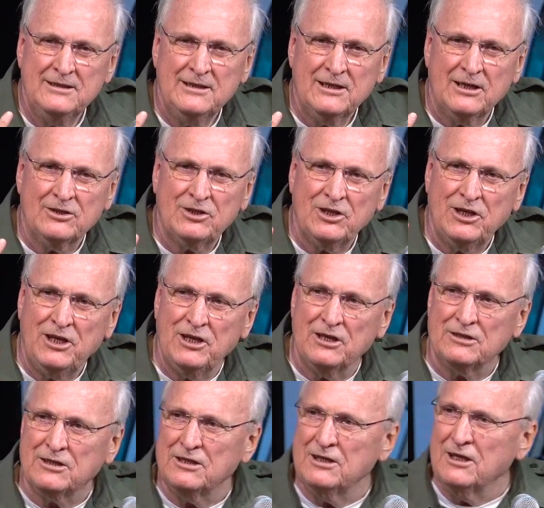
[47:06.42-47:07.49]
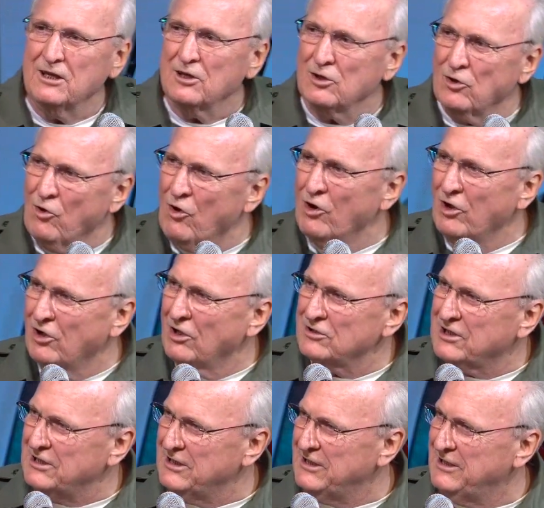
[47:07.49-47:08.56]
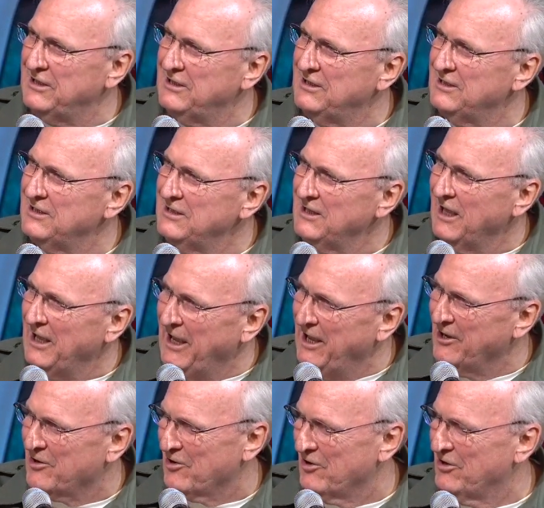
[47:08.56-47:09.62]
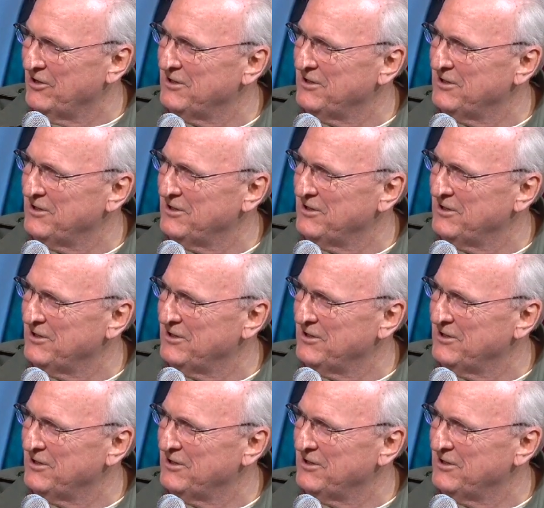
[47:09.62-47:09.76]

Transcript: until you get loyalty anchored.